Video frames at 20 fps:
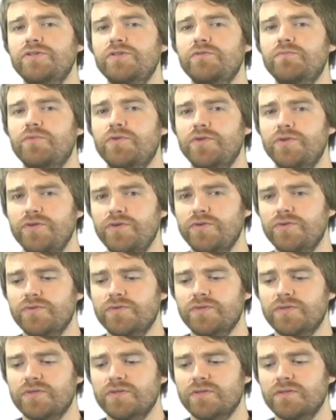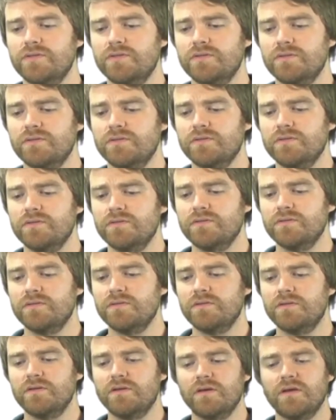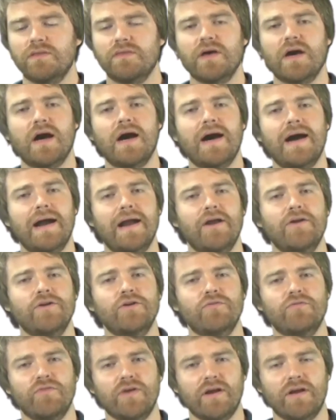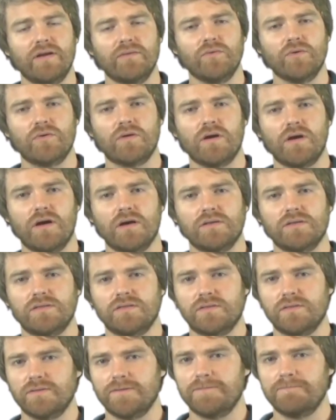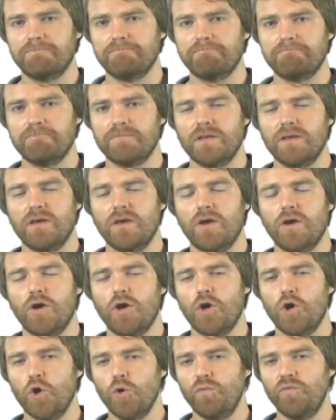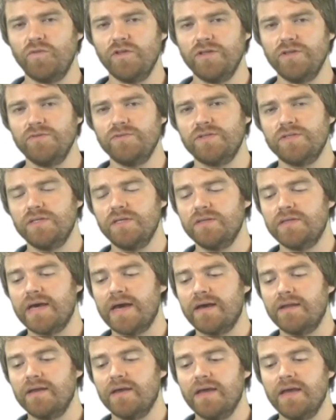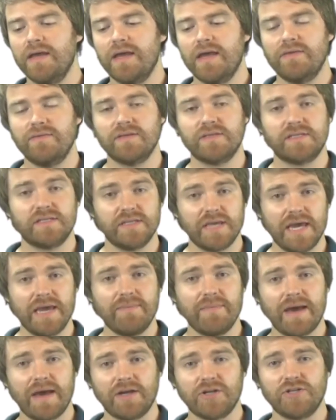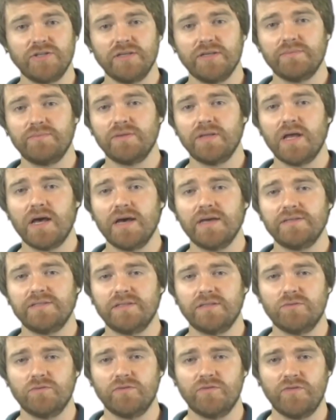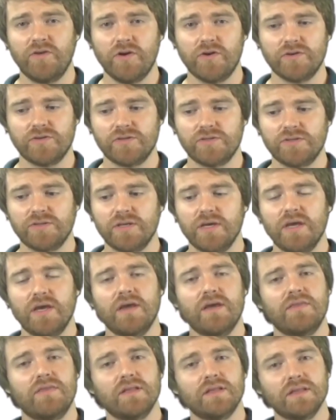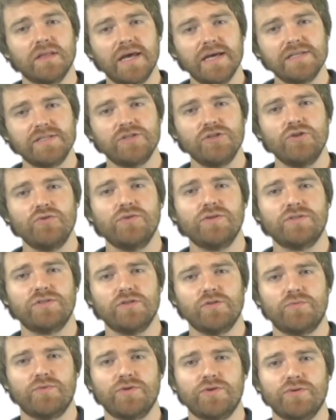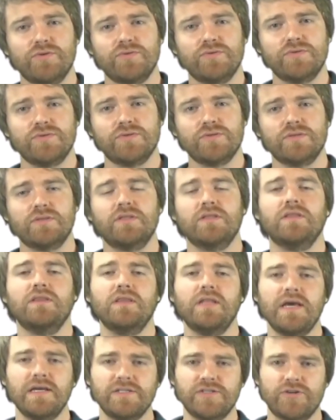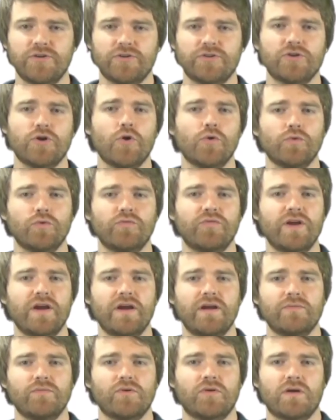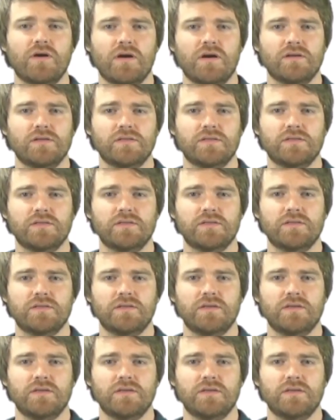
produce, the higher your variable costs. Hopefully you see that. And the same actually applies to the reverse. The less units you produce, the less your total variable costs.